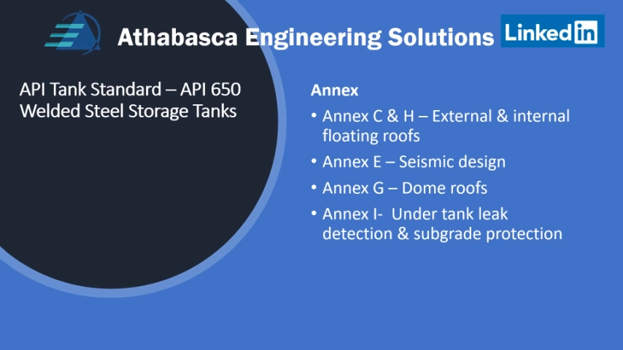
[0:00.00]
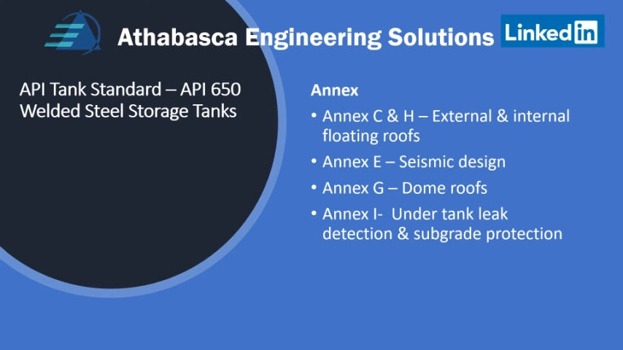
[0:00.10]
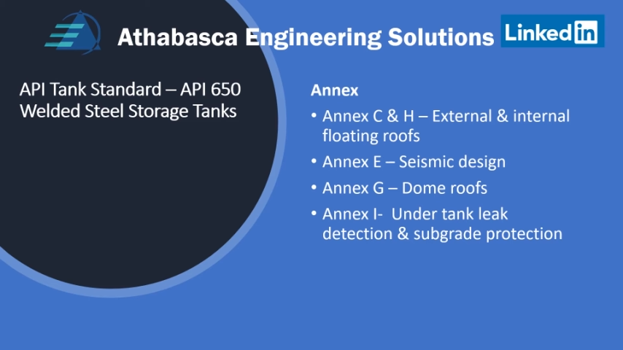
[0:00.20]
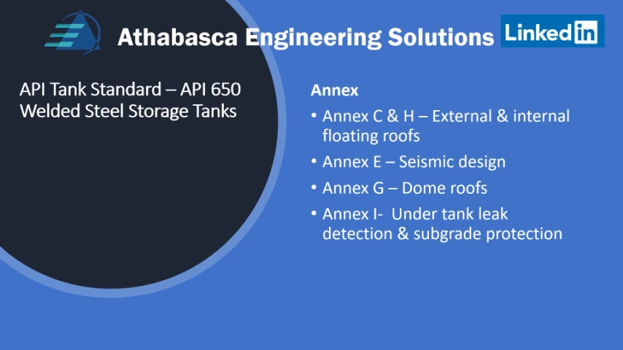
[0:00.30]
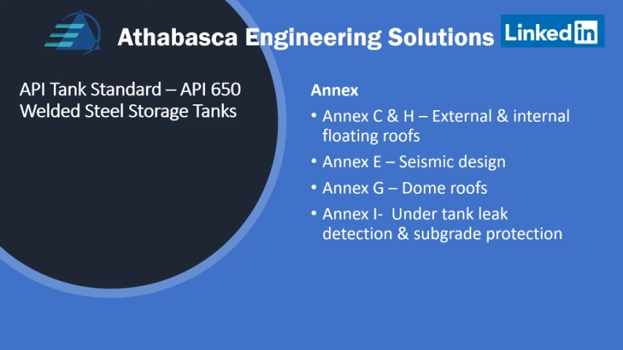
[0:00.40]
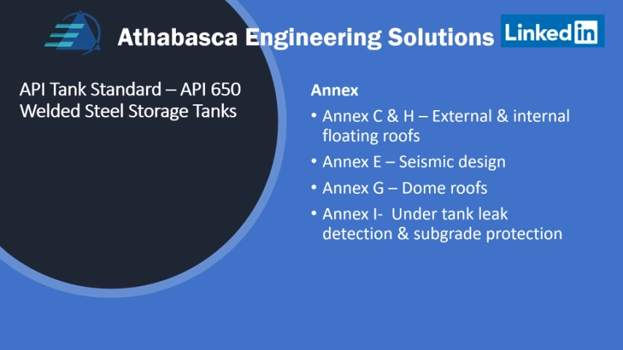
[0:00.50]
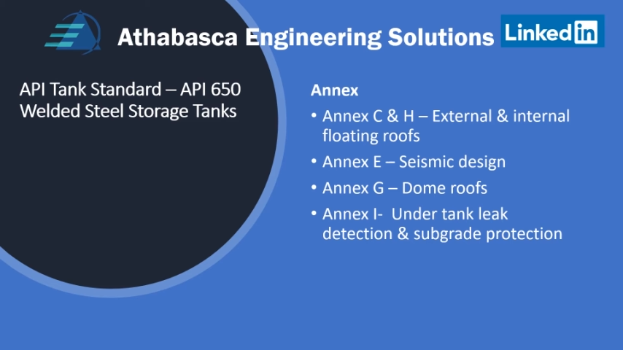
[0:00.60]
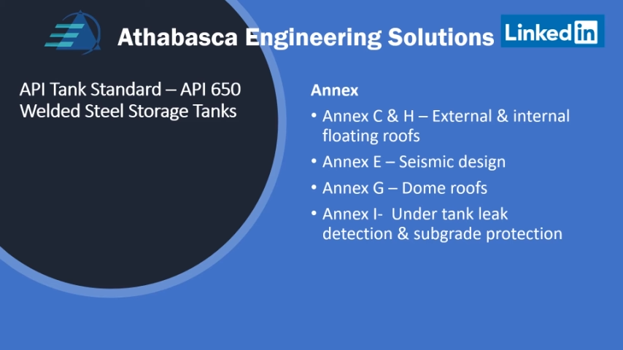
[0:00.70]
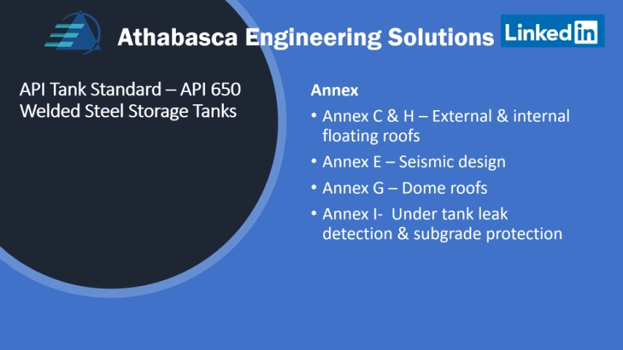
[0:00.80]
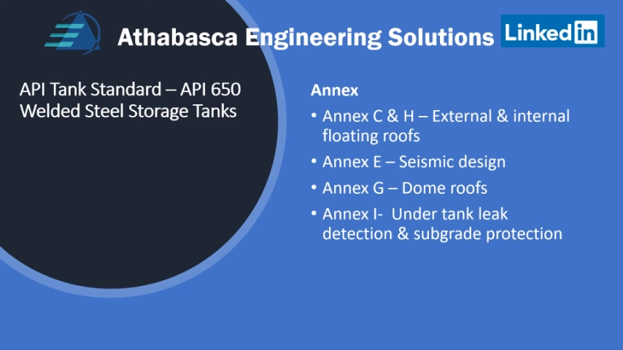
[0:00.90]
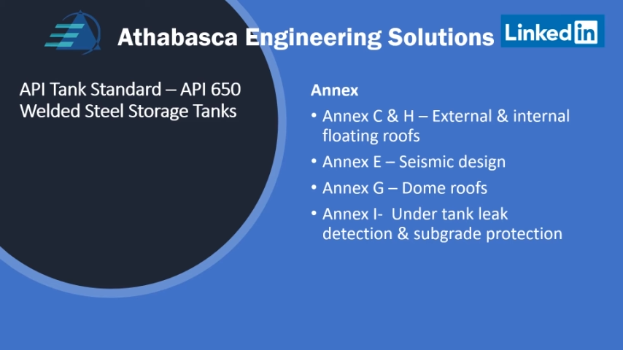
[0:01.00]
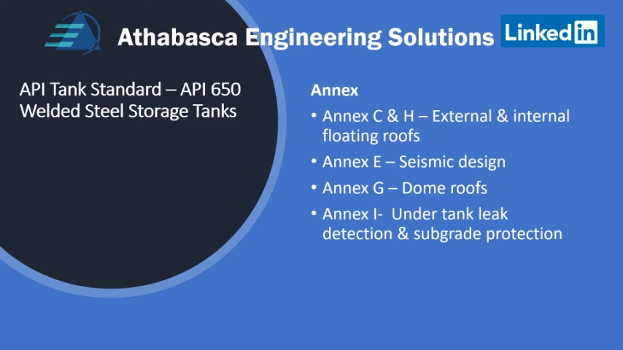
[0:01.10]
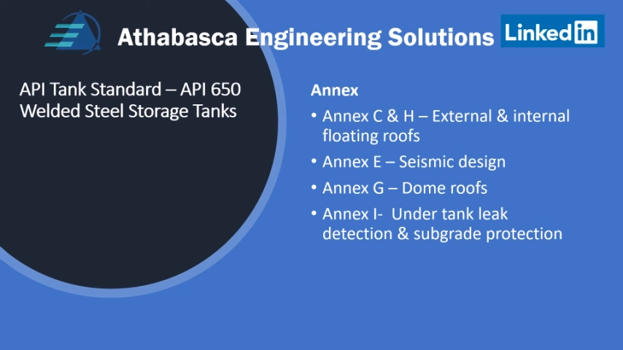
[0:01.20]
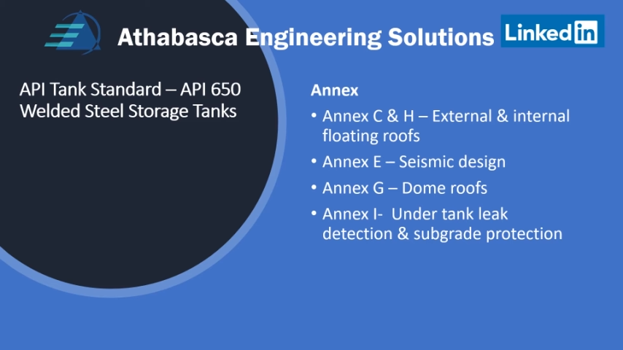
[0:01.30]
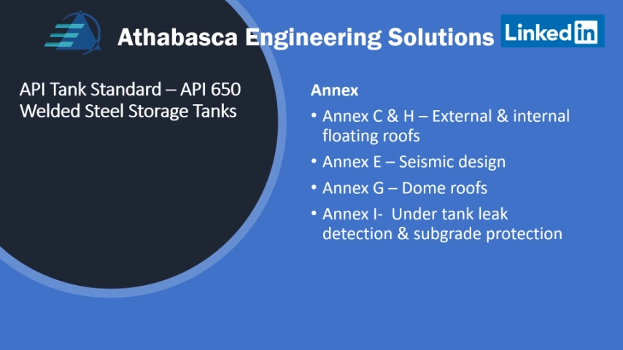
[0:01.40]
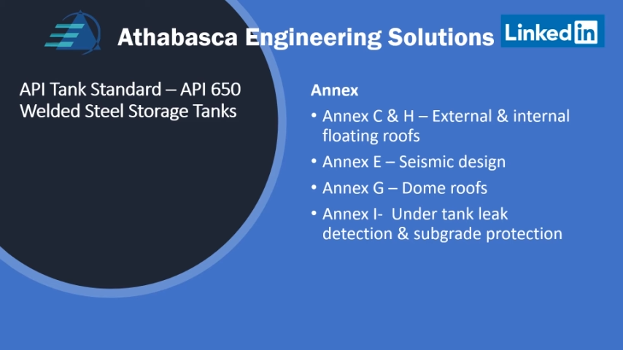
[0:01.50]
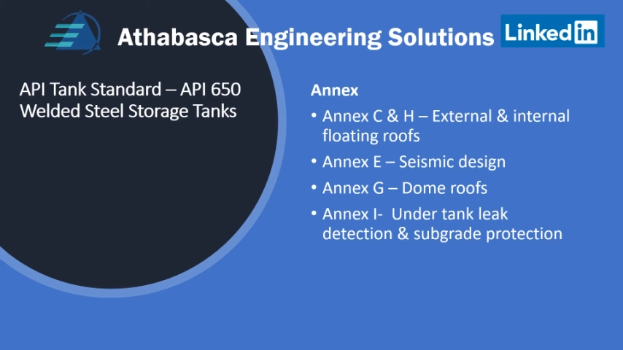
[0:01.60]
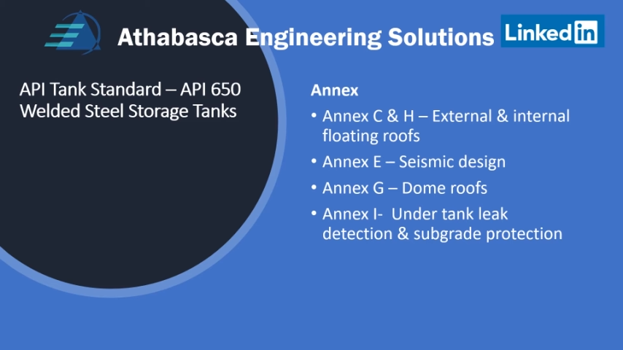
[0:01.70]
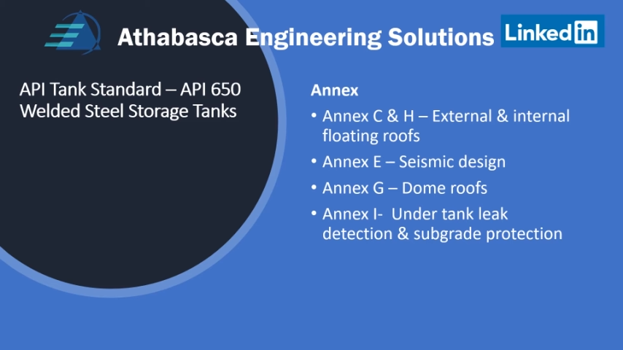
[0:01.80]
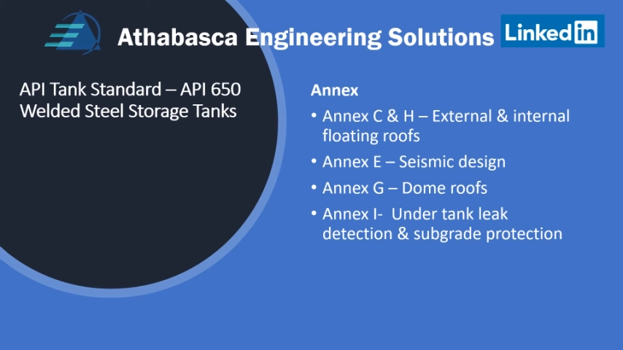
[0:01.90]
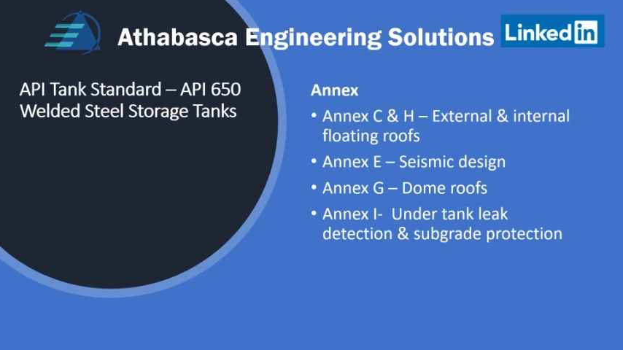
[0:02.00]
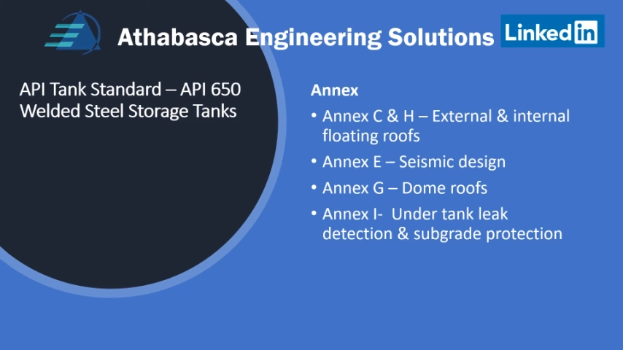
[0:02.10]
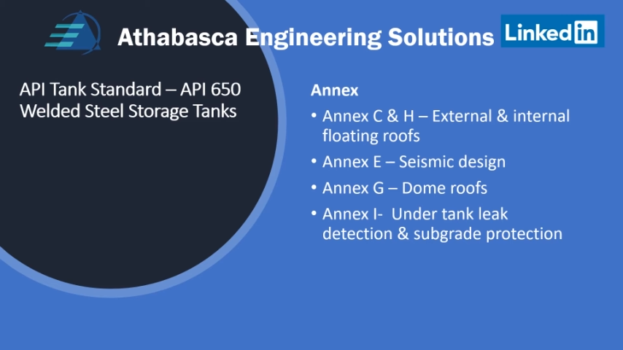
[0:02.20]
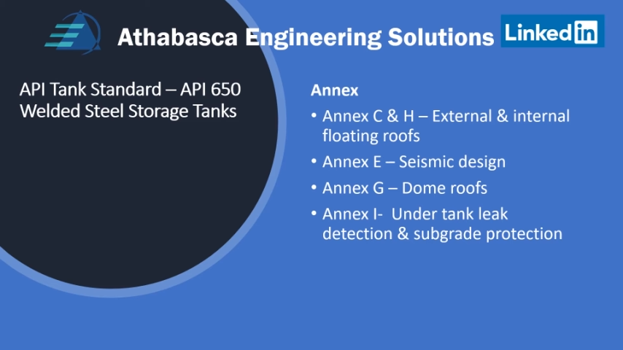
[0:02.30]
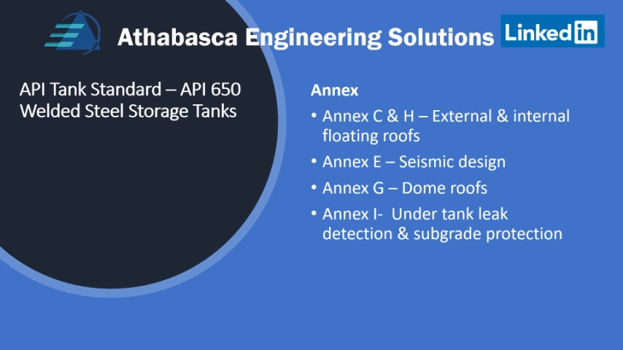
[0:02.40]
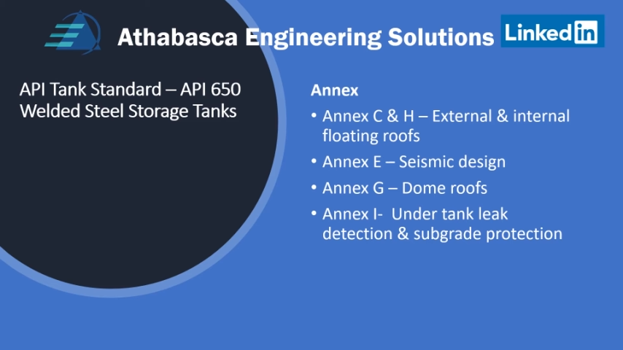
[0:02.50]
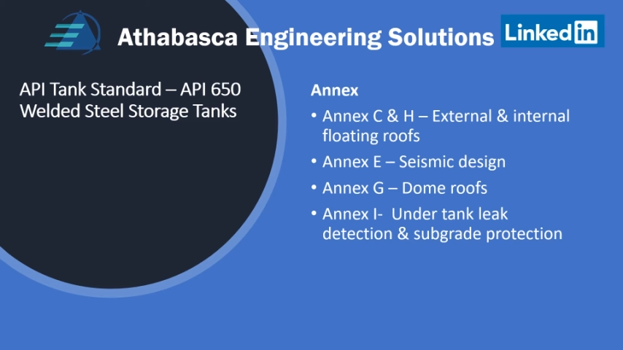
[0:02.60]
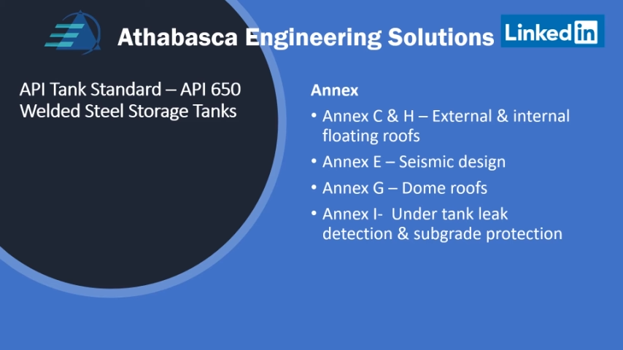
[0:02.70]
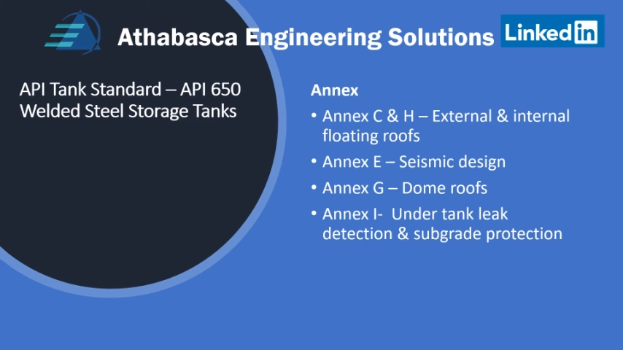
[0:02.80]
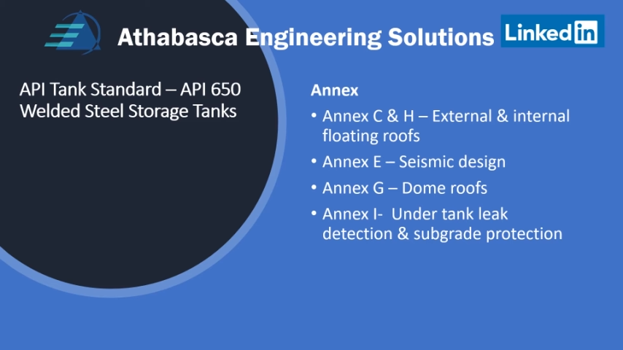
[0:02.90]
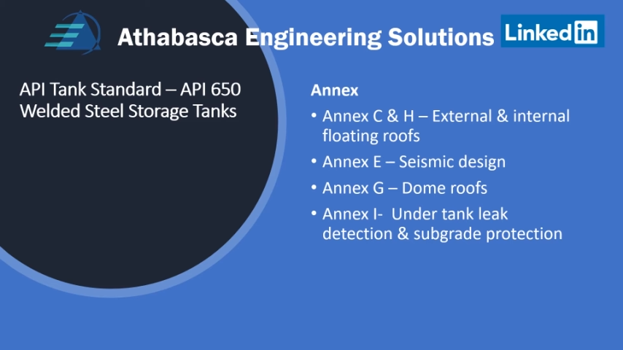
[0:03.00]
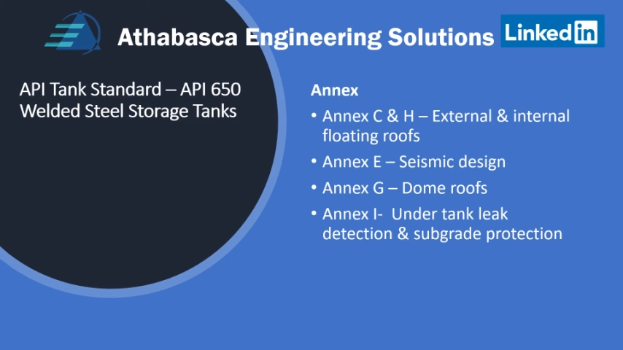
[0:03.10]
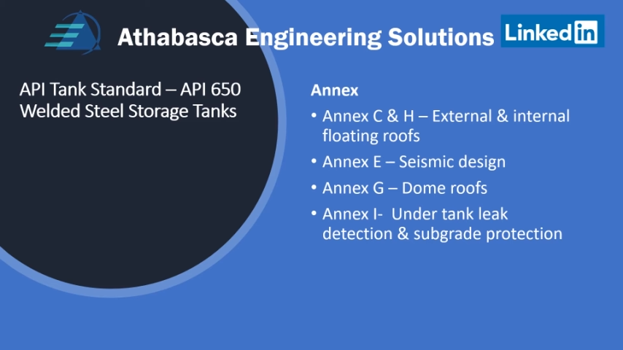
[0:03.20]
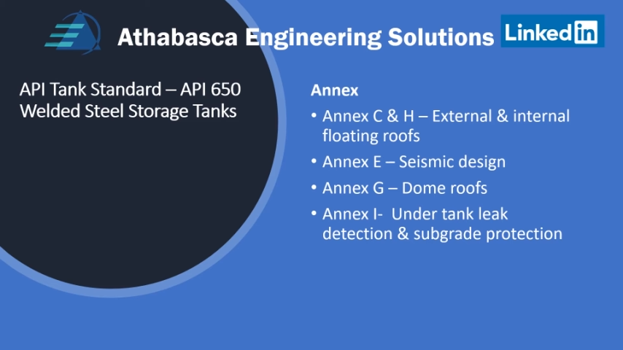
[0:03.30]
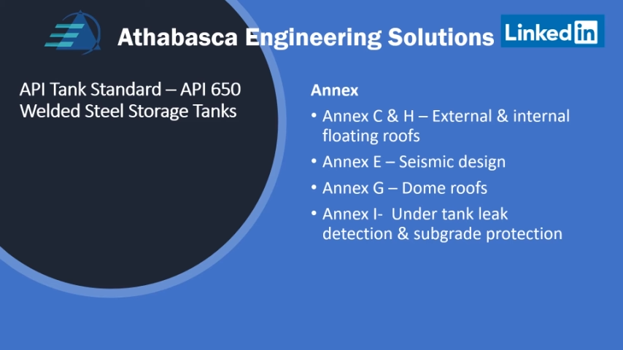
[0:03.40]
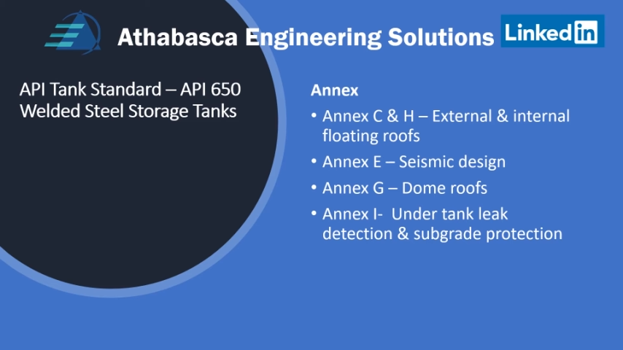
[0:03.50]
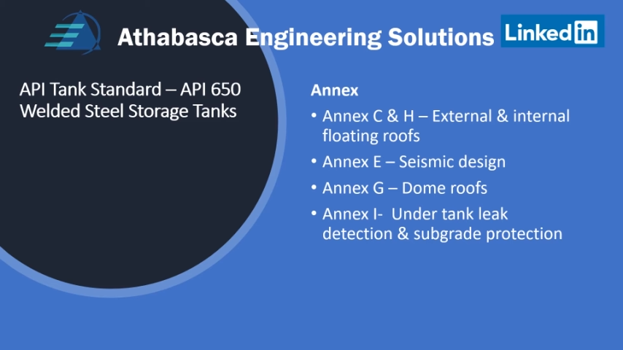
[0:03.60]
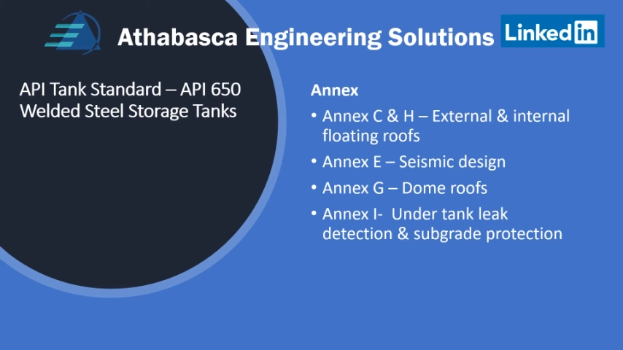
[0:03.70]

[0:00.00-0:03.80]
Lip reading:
Nobody's mouth can be seen.